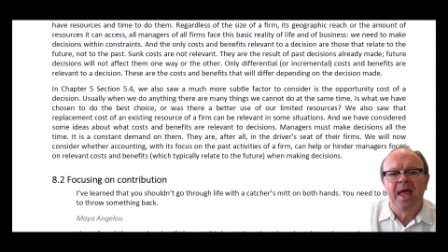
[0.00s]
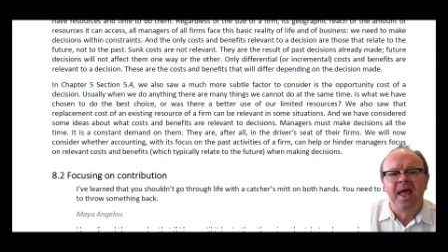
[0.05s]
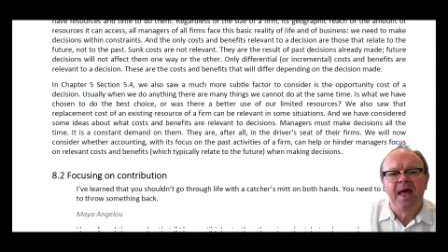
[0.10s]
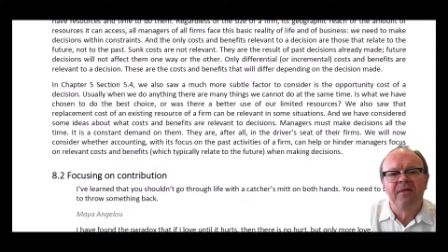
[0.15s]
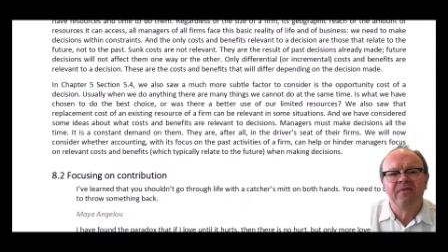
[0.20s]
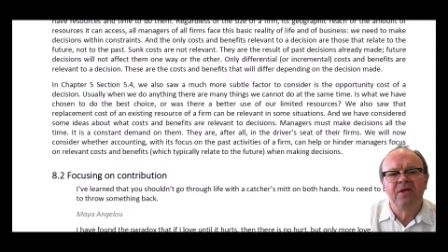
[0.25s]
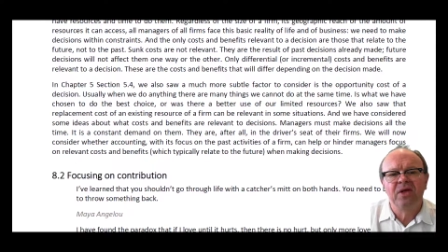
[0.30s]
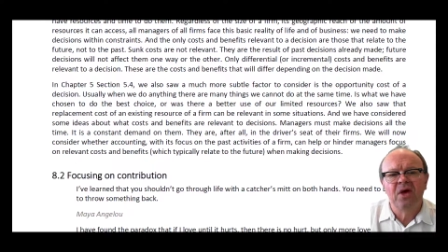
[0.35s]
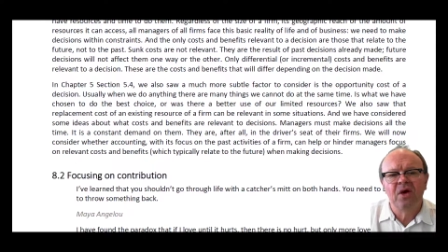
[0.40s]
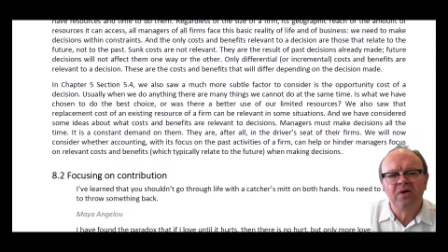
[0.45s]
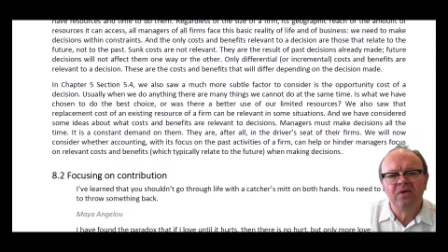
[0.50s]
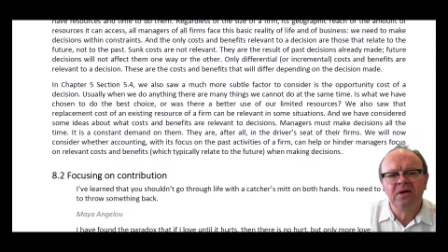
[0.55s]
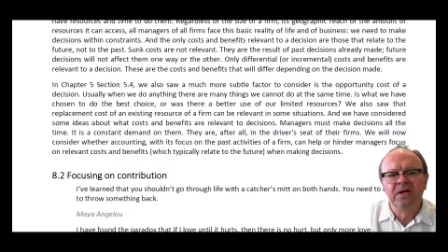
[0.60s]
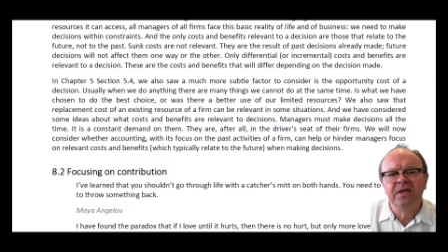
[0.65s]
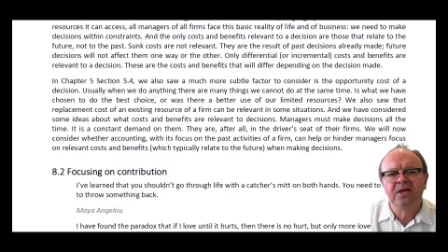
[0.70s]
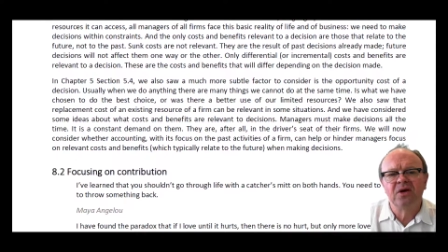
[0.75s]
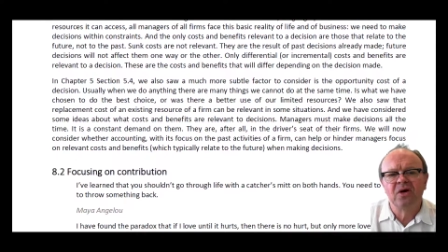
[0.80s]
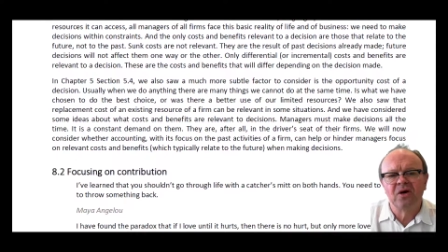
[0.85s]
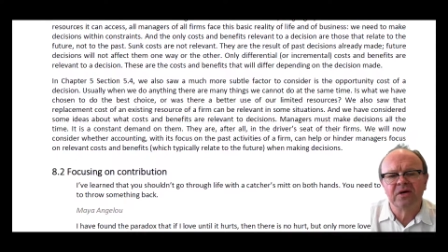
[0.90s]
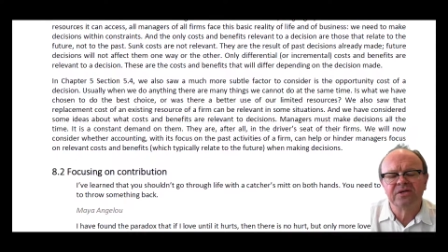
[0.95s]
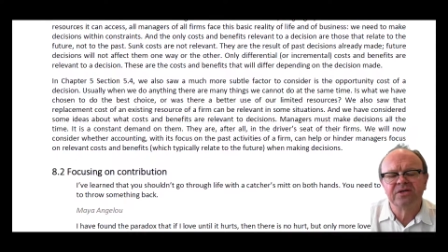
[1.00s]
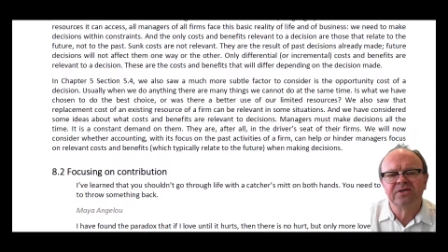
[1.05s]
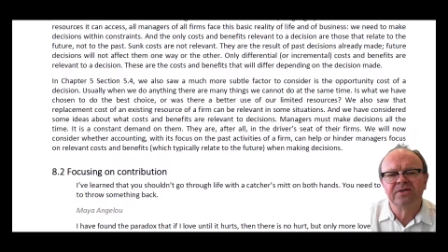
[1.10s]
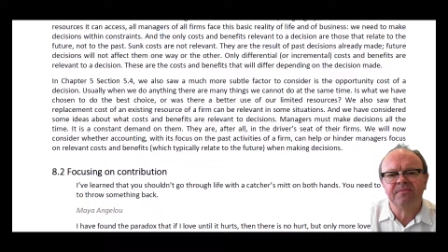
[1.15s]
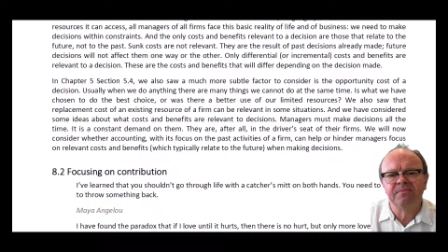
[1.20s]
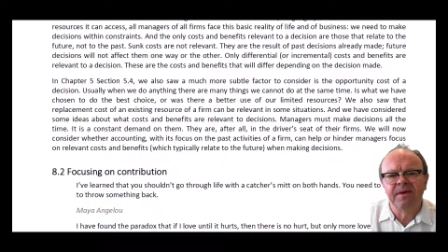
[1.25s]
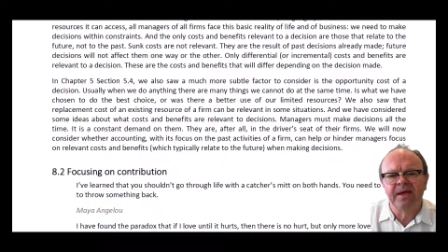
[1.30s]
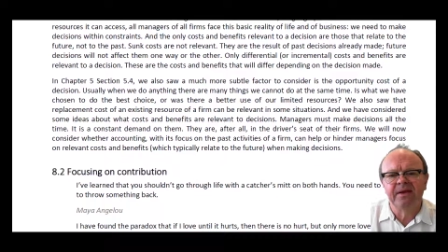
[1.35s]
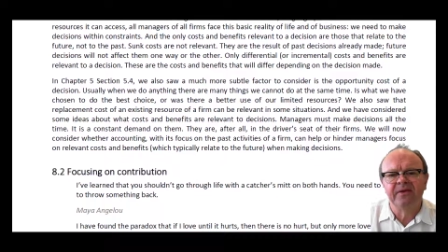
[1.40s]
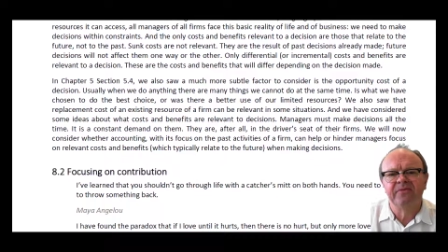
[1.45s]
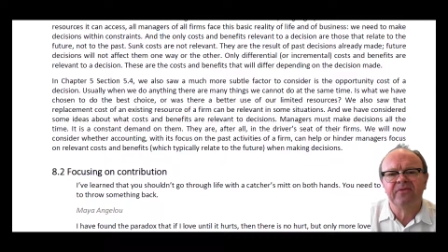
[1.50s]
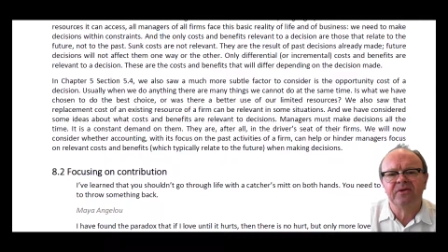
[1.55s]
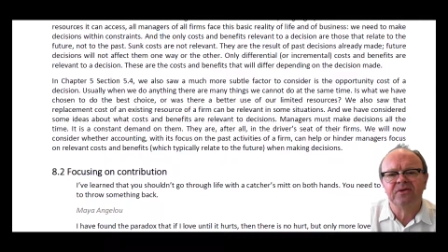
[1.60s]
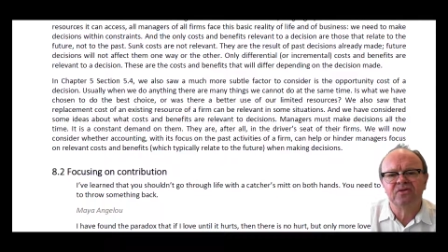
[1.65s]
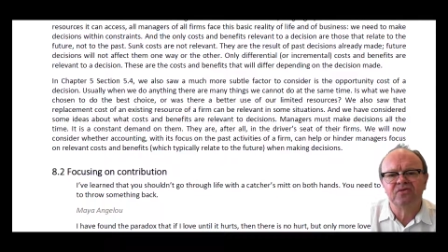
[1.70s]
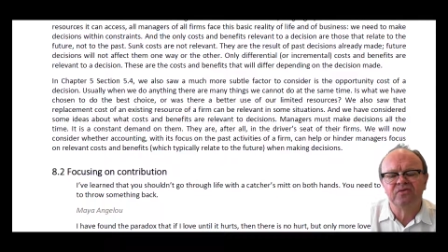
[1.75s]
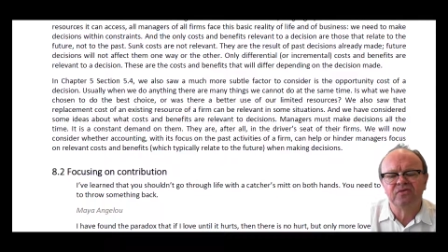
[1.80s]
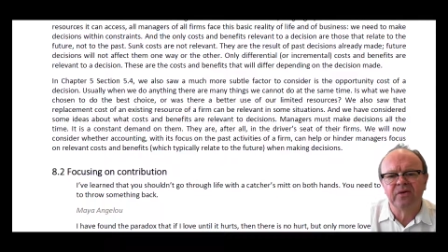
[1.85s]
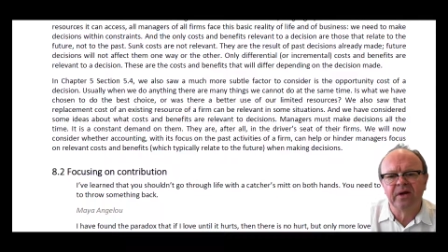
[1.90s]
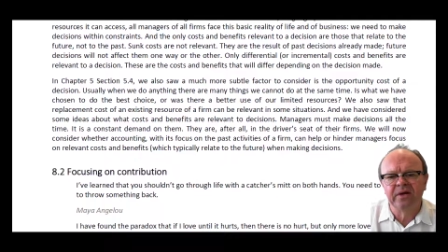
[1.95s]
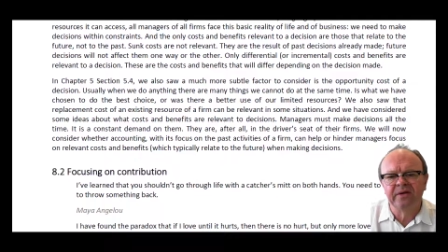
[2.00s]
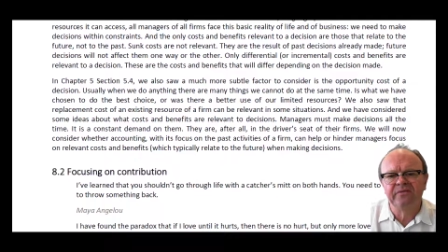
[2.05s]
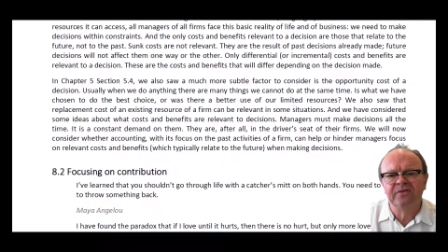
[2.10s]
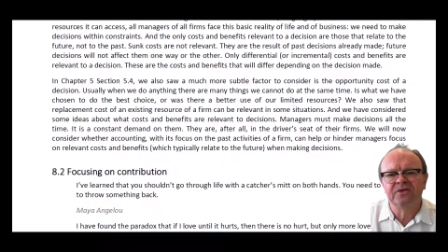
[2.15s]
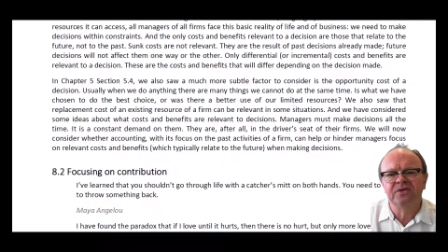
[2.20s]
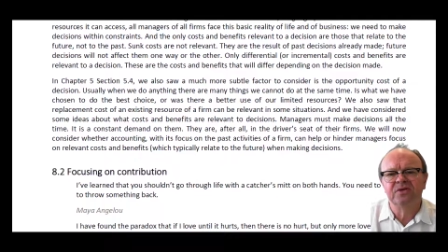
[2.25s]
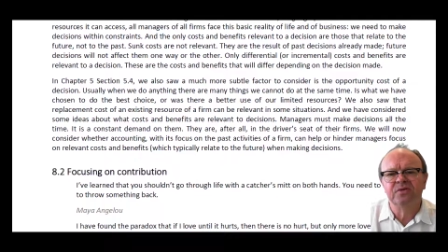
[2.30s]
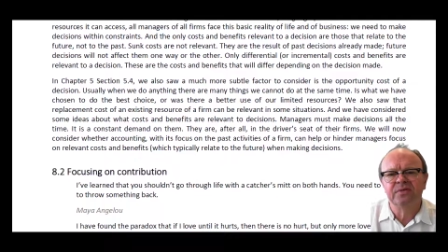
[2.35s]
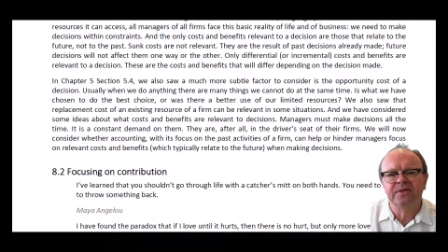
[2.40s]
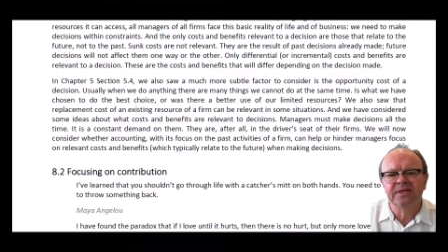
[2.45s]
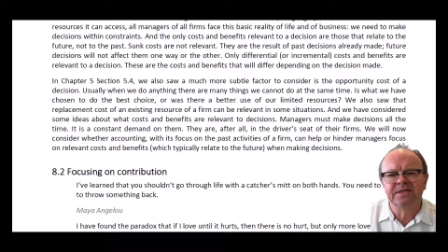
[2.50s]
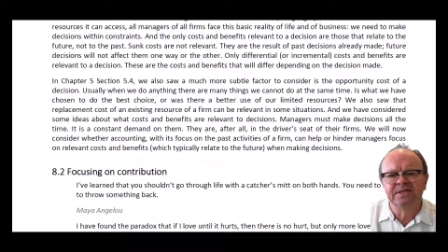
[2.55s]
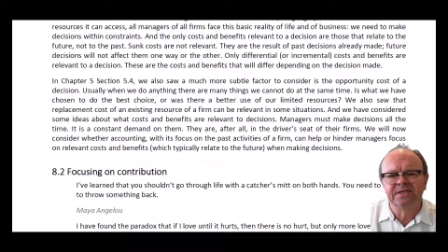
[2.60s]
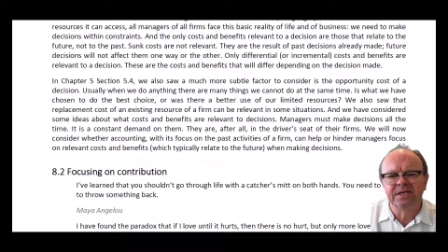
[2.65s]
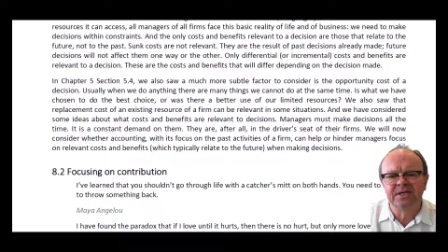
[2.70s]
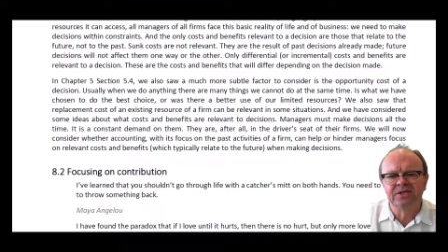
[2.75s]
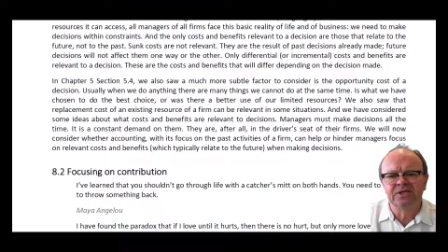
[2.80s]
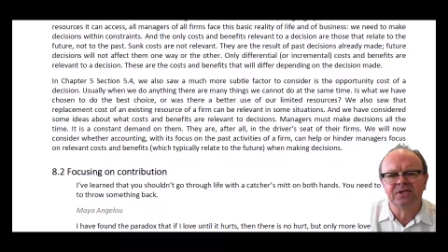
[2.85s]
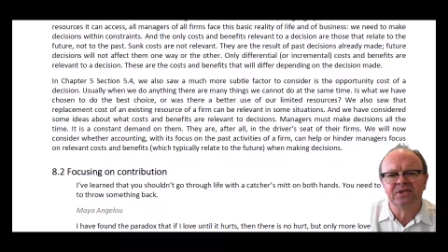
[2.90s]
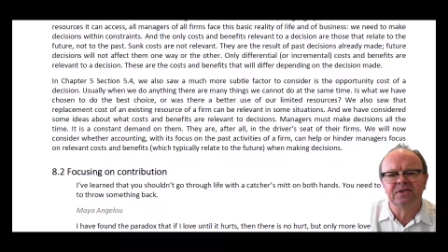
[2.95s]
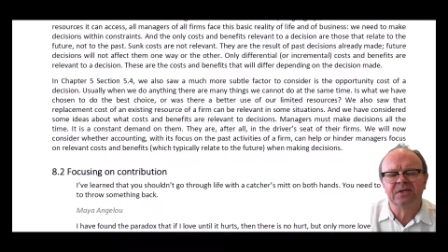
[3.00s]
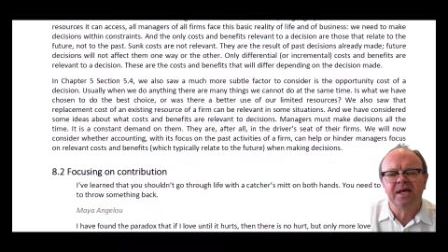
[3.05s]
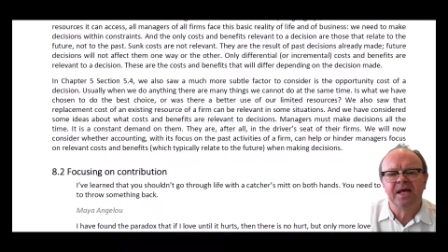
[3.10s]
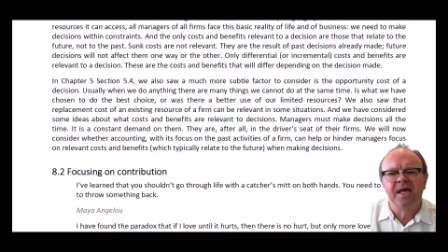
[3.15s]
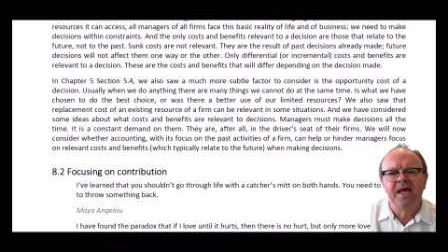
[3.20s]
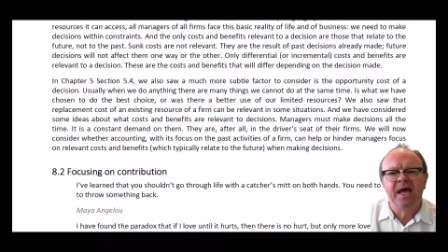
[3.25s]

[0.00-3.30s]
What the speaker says: And the only costs and benefits relevant to a decision